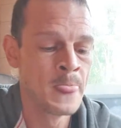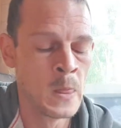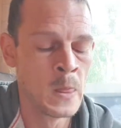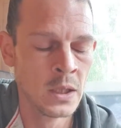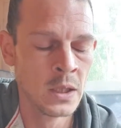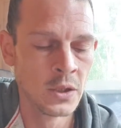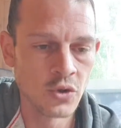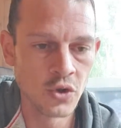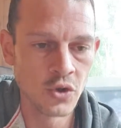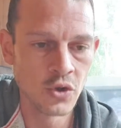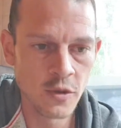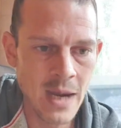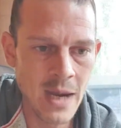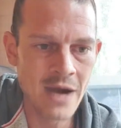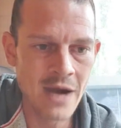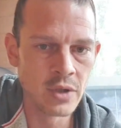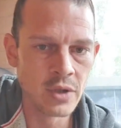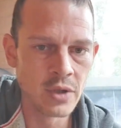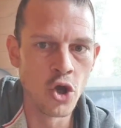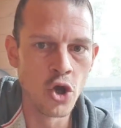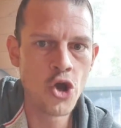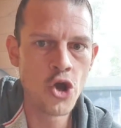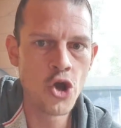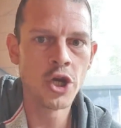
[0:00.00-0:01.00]
It's just a matter of
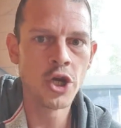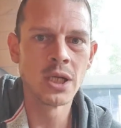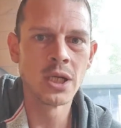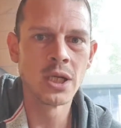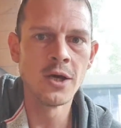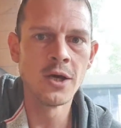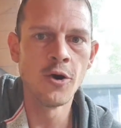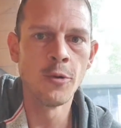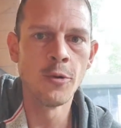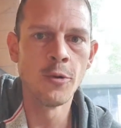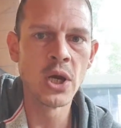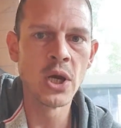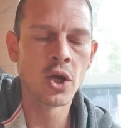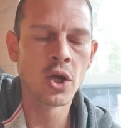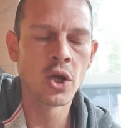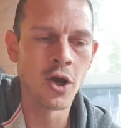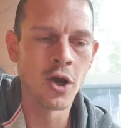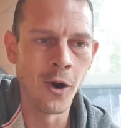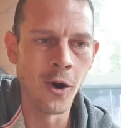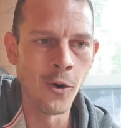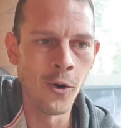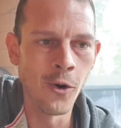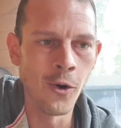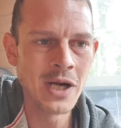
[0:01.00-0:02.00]
learning a little bit of
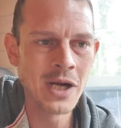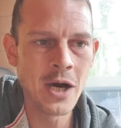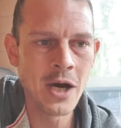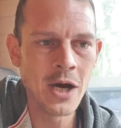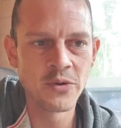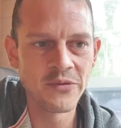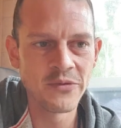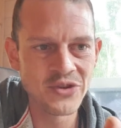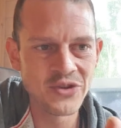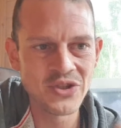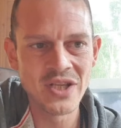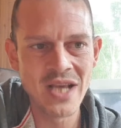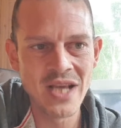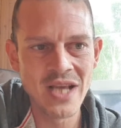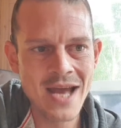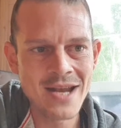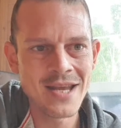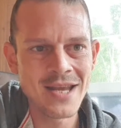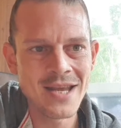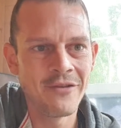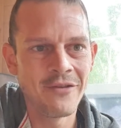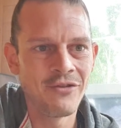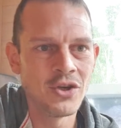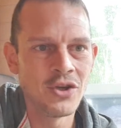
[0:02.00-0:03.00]
code. Now, we've said
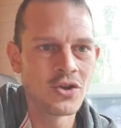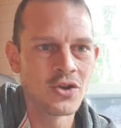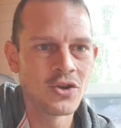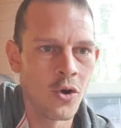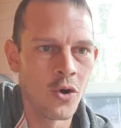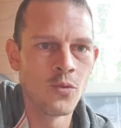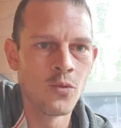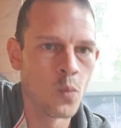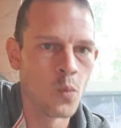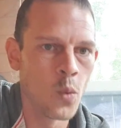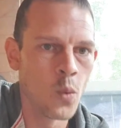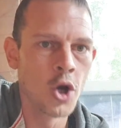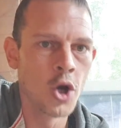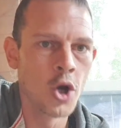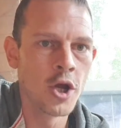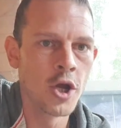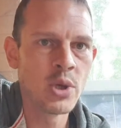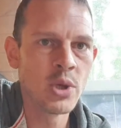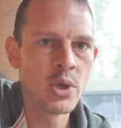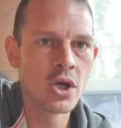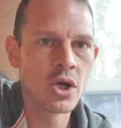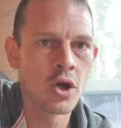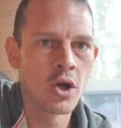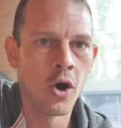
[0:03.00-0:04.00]
if you don't want to be
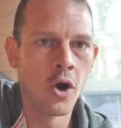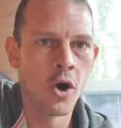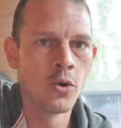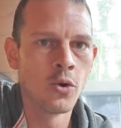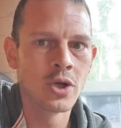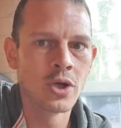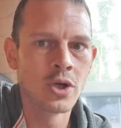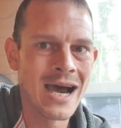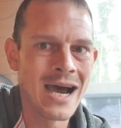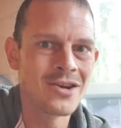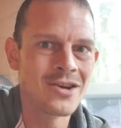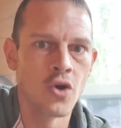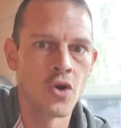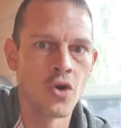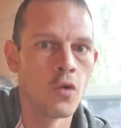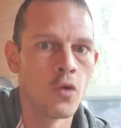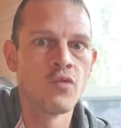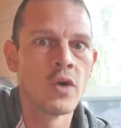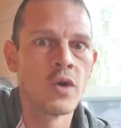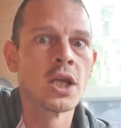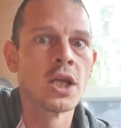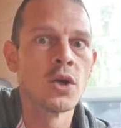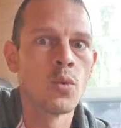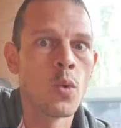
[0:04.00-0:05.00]
a coder, I don't
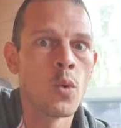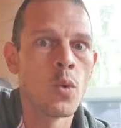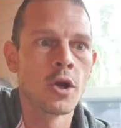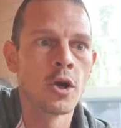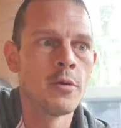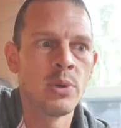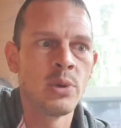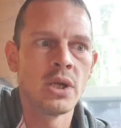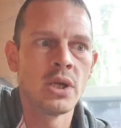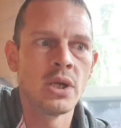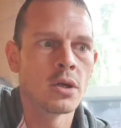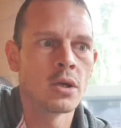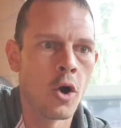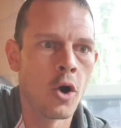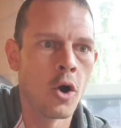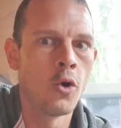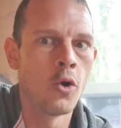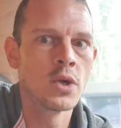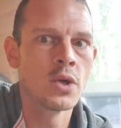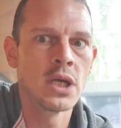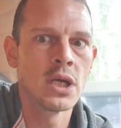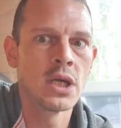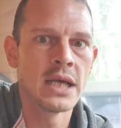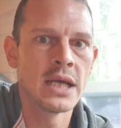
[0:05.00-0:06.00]
really want to be a
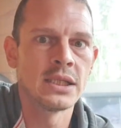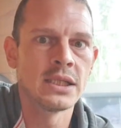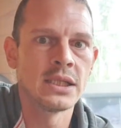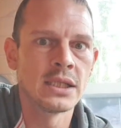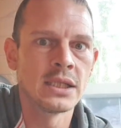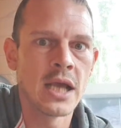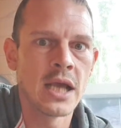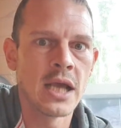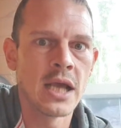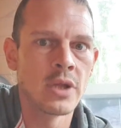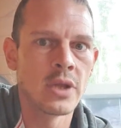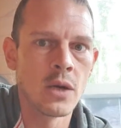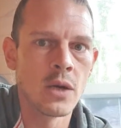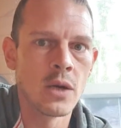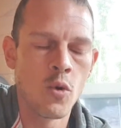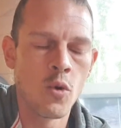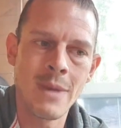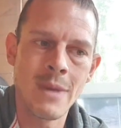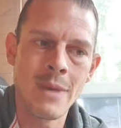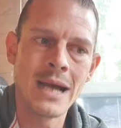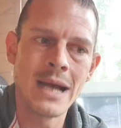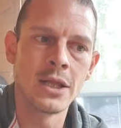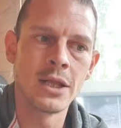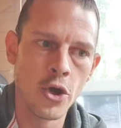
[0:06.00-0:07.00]
coder necessarily. I wouldn't
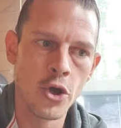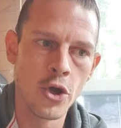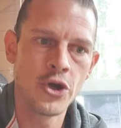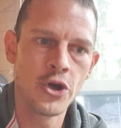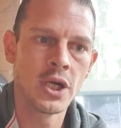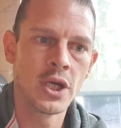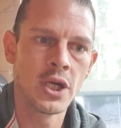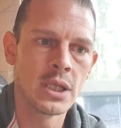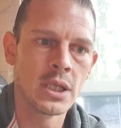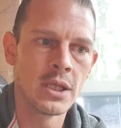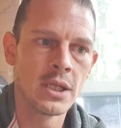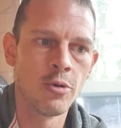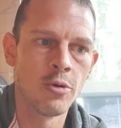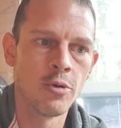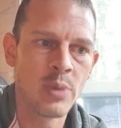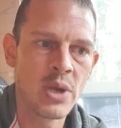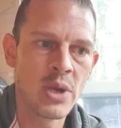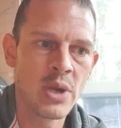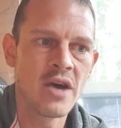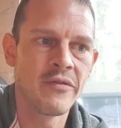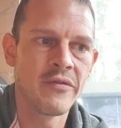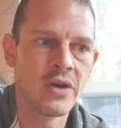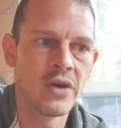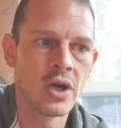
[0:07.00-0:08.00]
mind learning a little bit
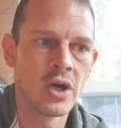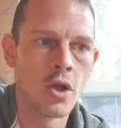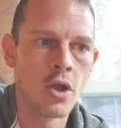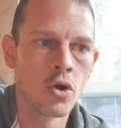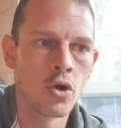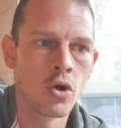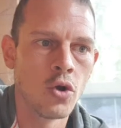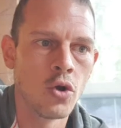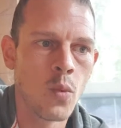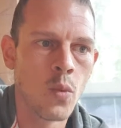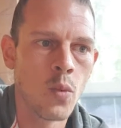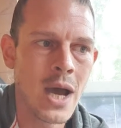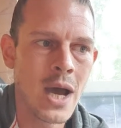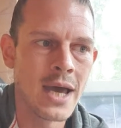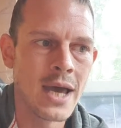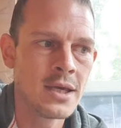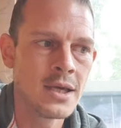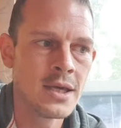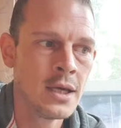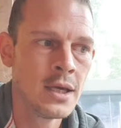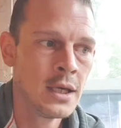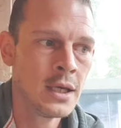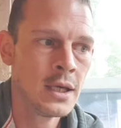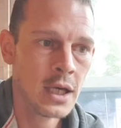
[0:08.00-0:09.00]
of it along the way
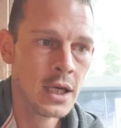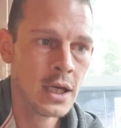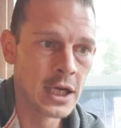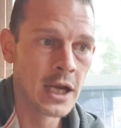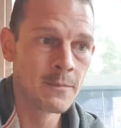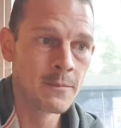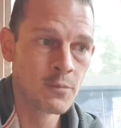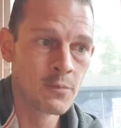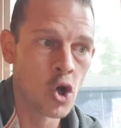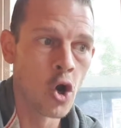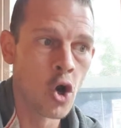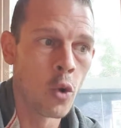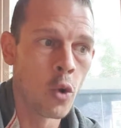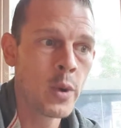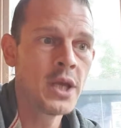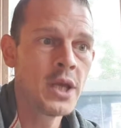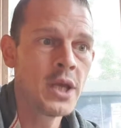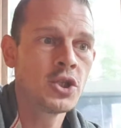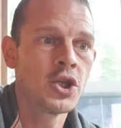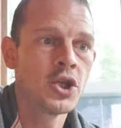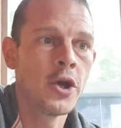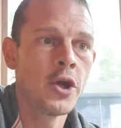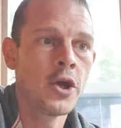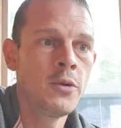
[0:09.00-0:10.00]
and I'm going
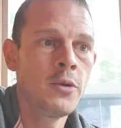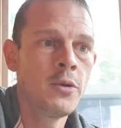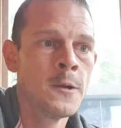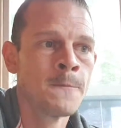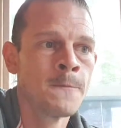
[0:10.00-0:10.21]
to.